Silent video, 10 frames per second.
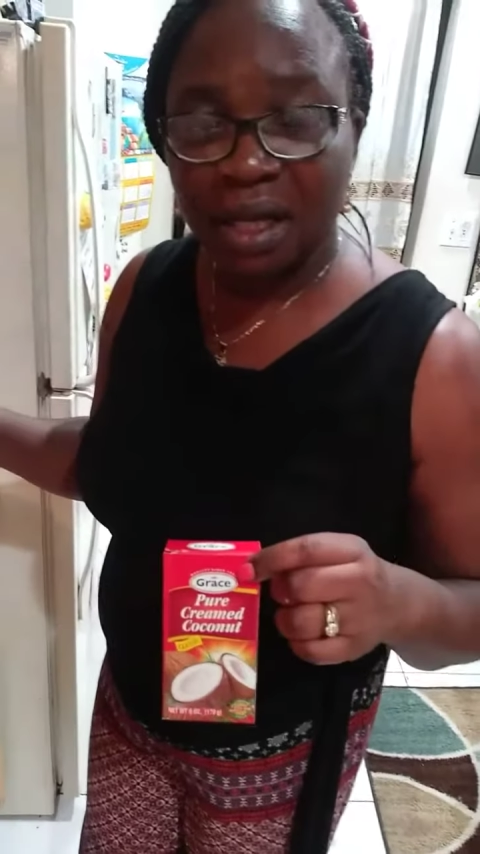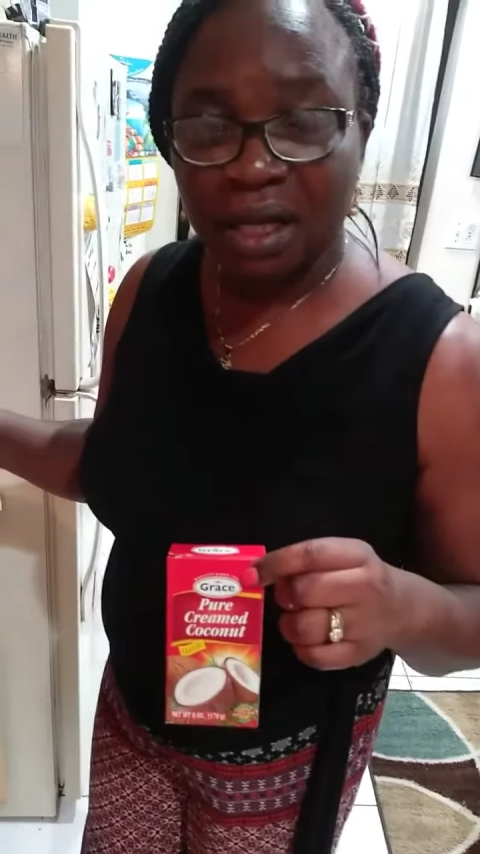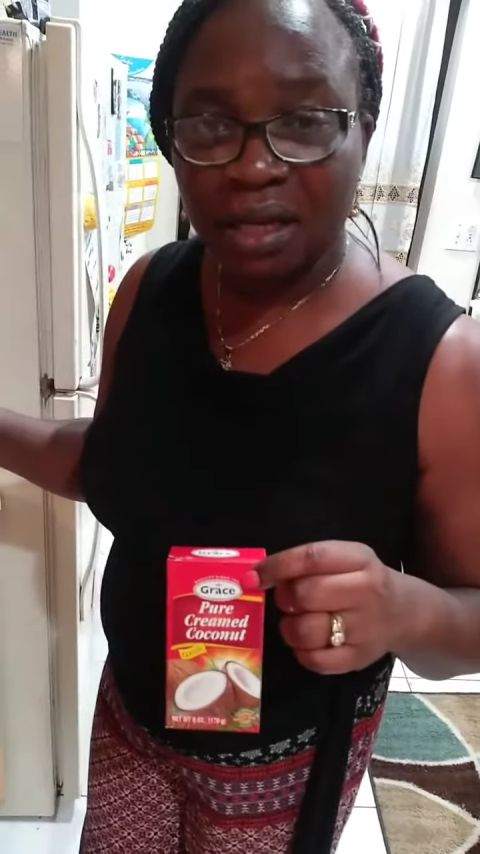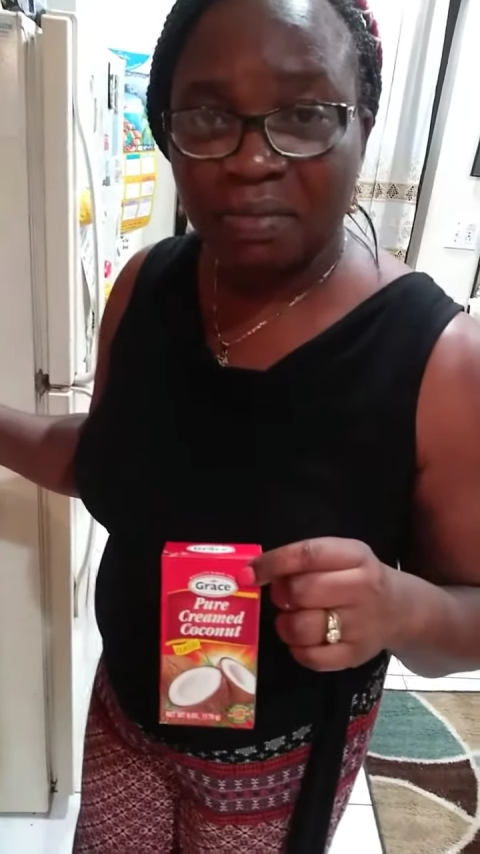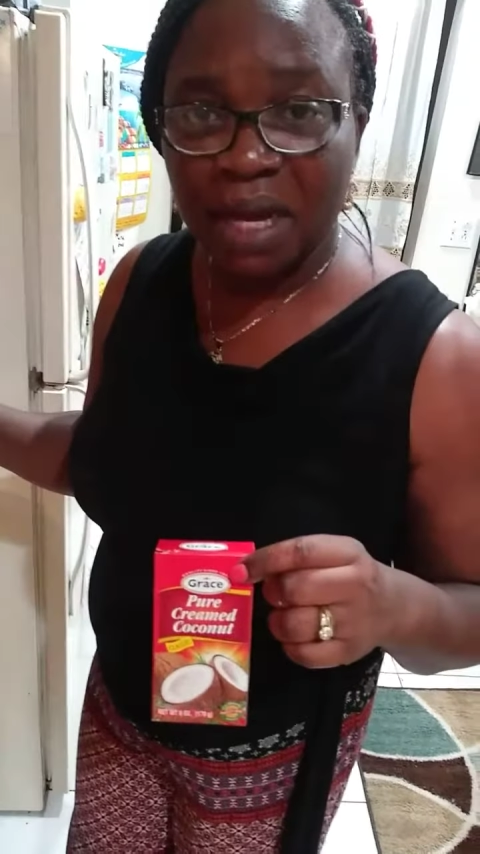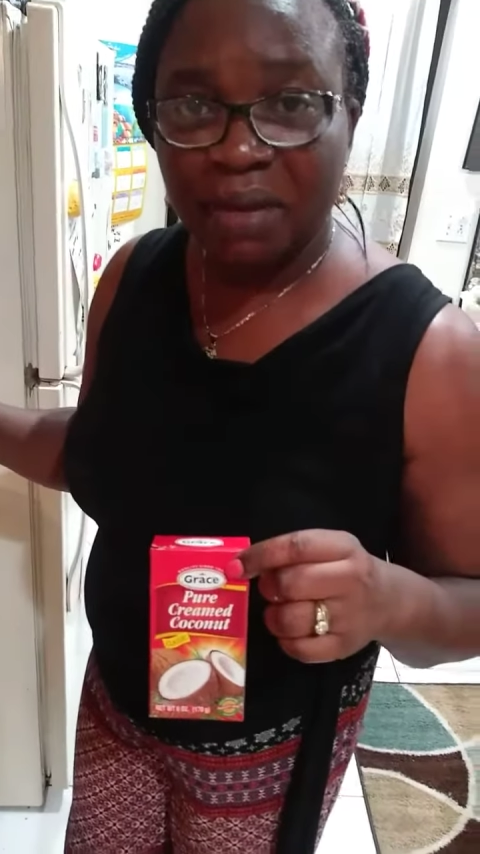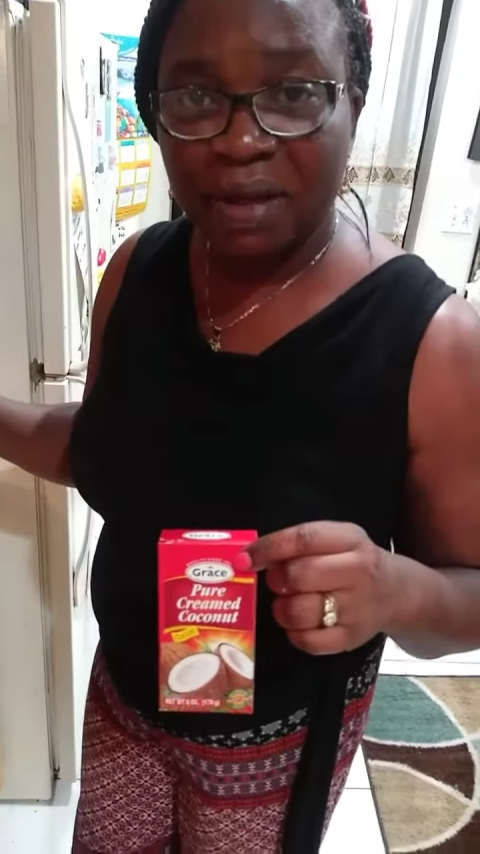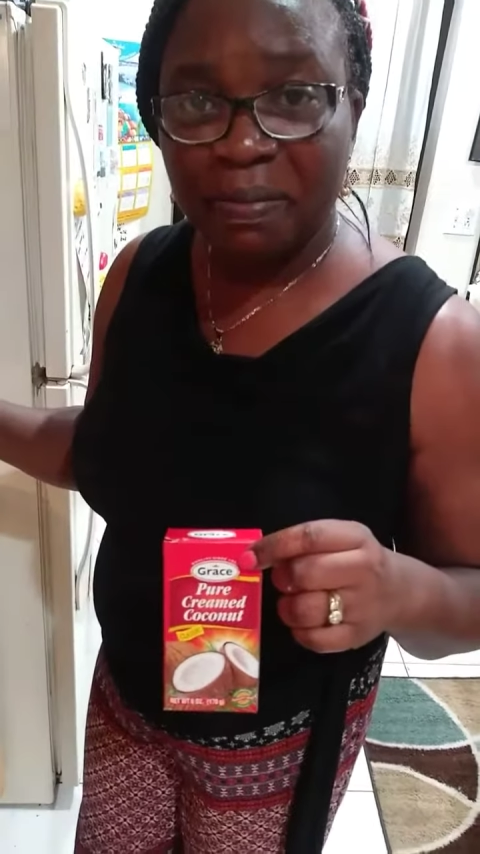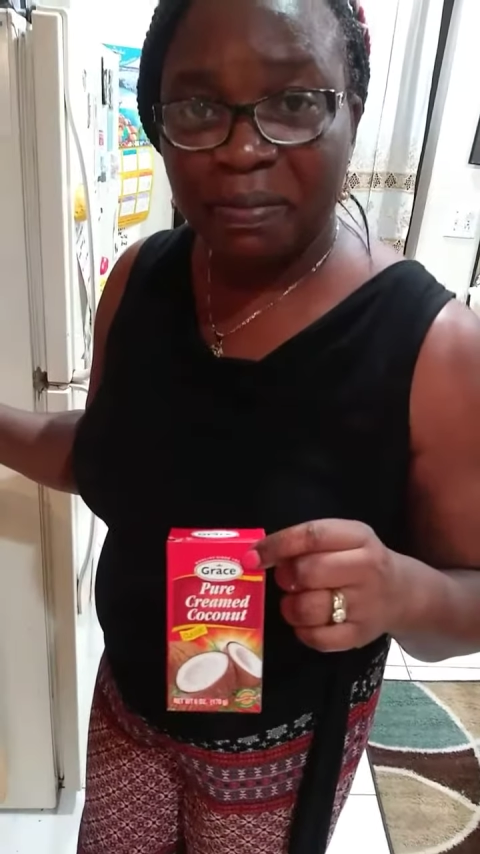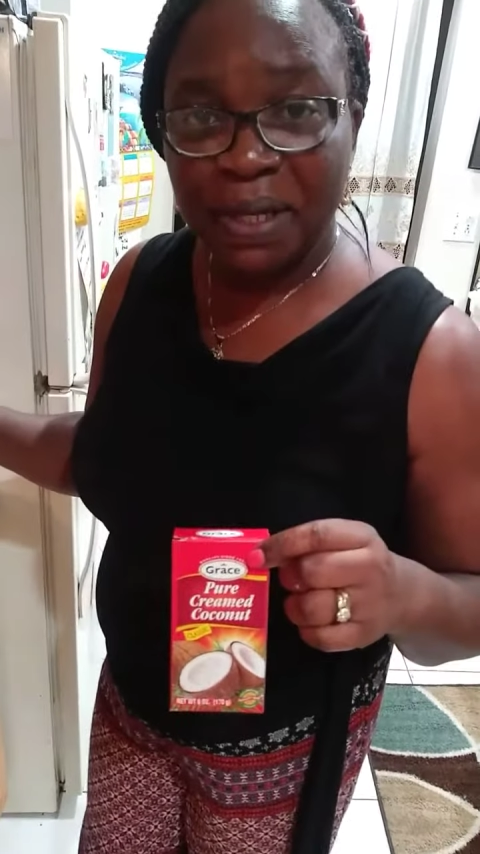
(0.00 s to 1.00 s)
in my
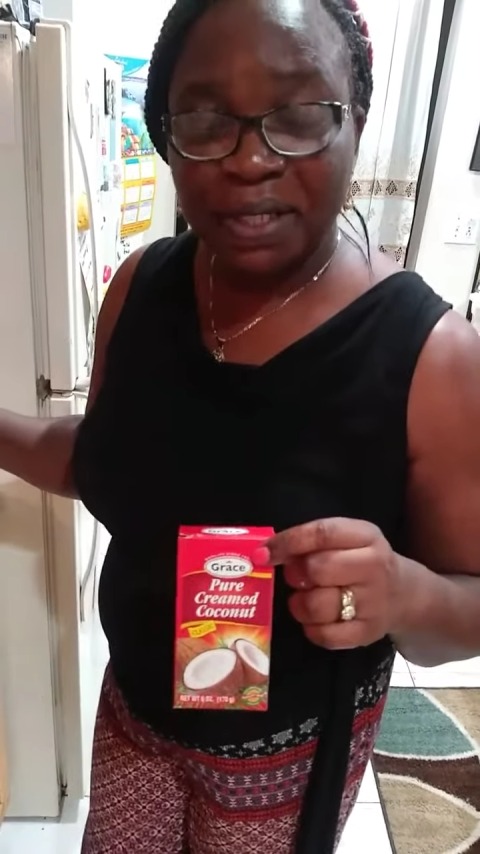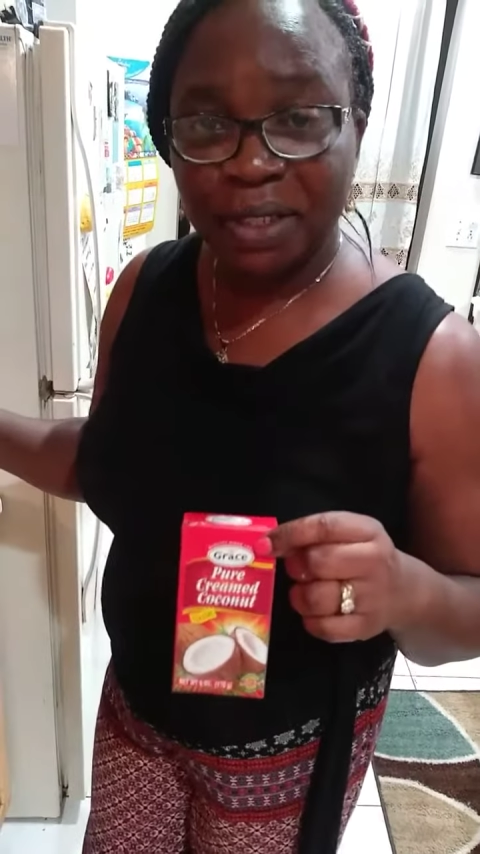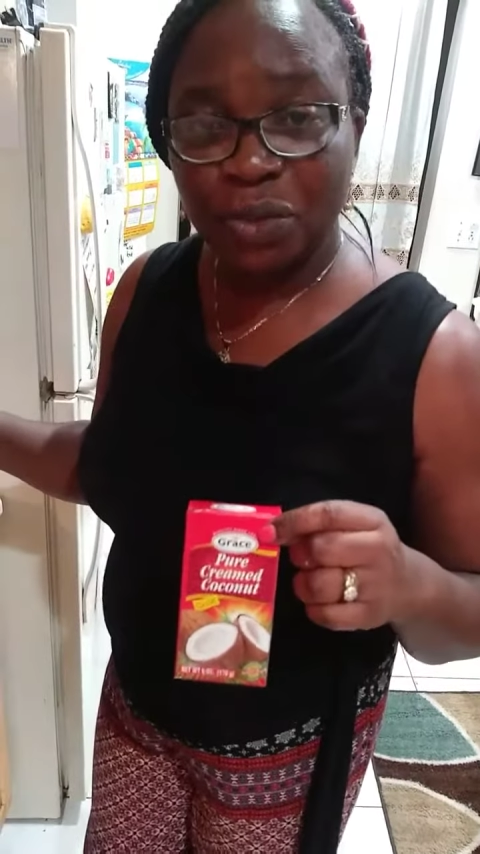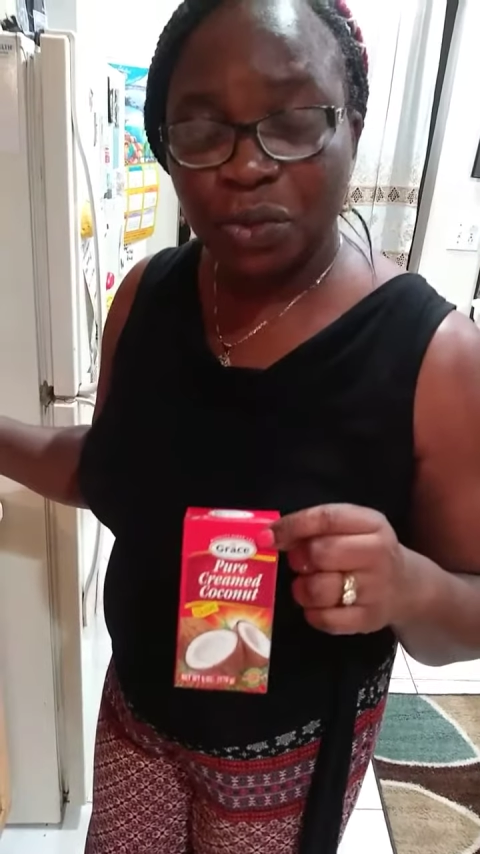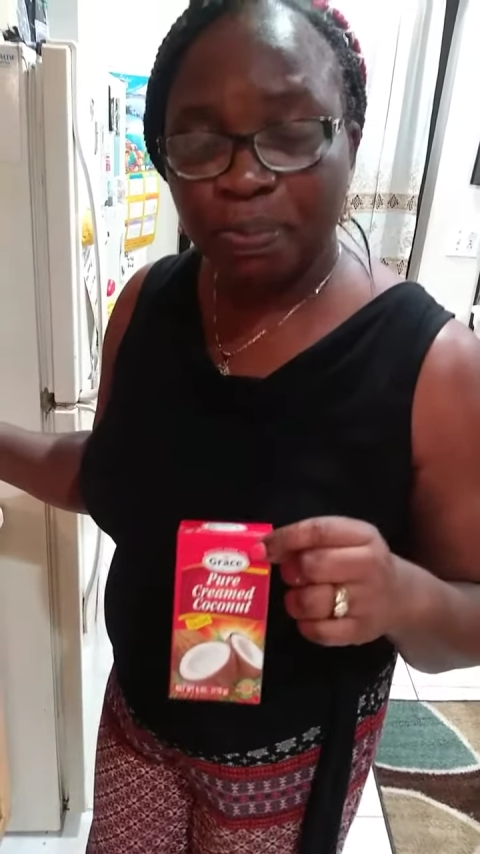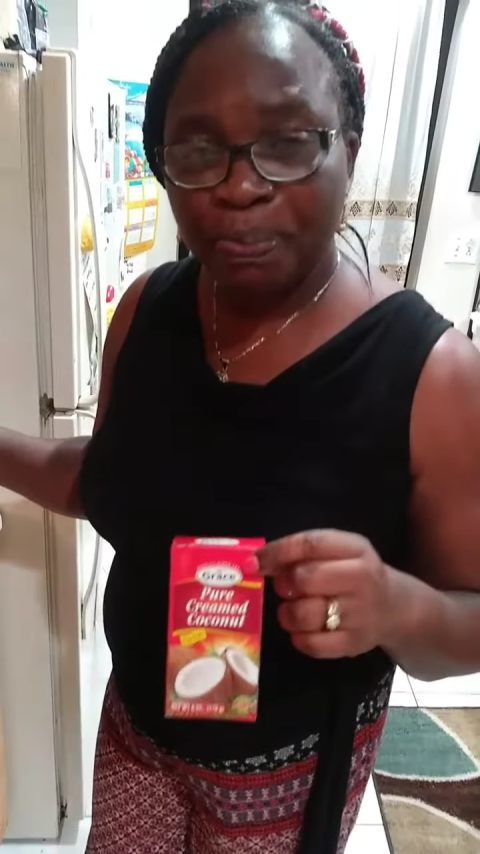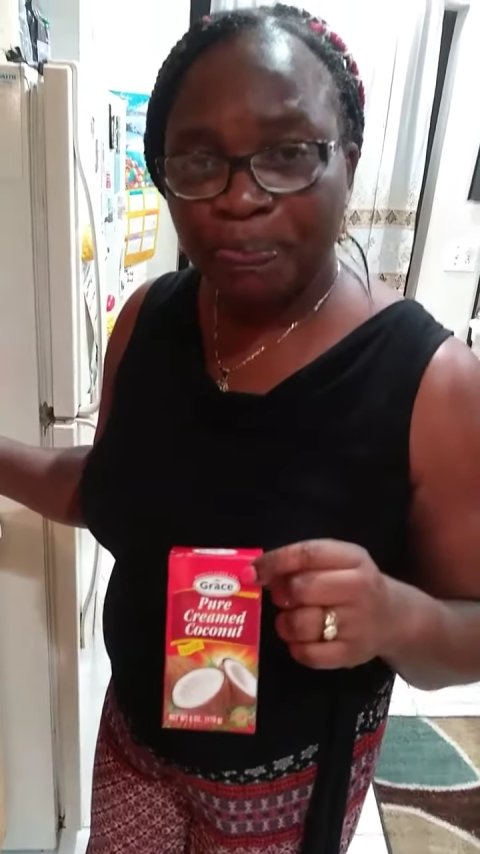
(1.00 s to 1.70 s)
red pea soup.